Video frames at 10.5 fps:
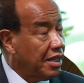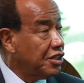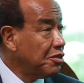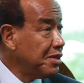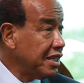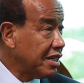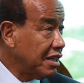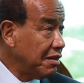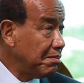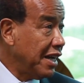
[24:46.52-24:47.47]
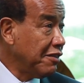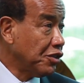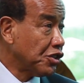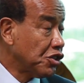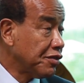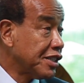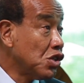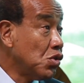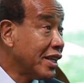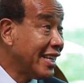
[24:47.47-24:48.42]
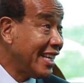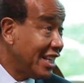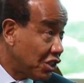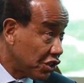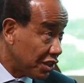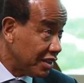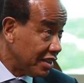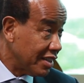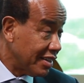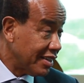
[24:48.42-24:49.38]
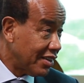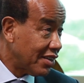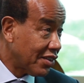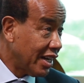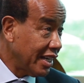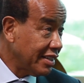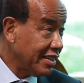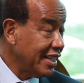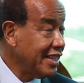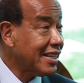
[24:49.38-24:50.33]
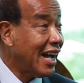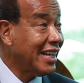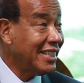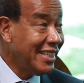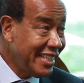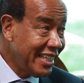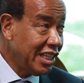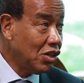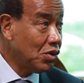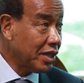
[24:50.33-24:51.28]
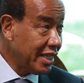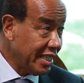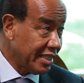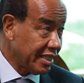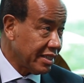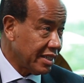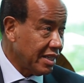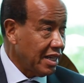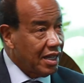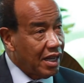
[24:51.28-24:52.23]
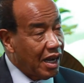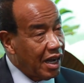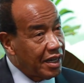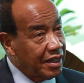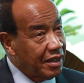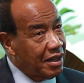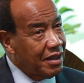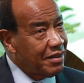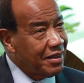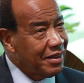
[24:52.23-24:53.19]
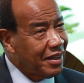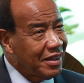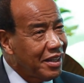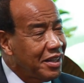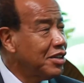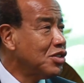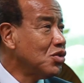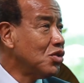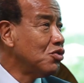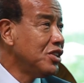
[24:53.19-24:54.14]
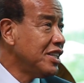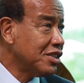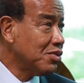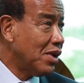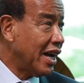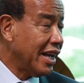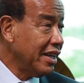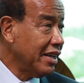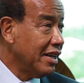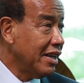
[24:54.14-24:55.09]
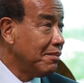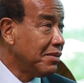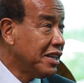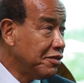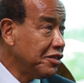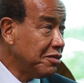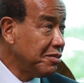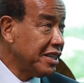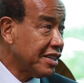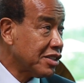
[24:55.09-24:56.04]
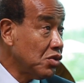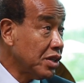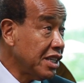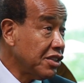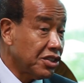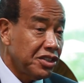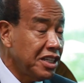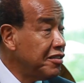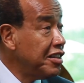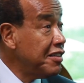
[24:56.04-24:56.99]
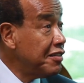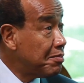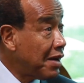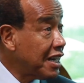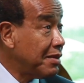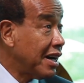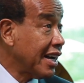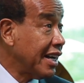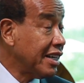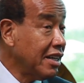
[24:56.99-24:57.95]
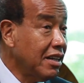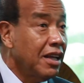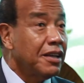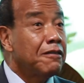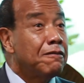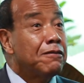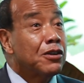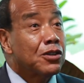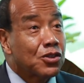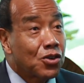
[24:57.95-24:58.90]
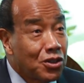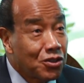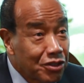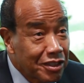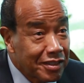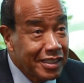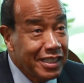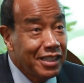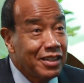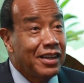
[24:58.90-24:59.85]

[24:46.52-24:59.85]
Jamaica, by virtue of its location, right, is ideally located. And there's no reason why, given Jamaica's location, you leave the Panama Canal, the first country you're seeing,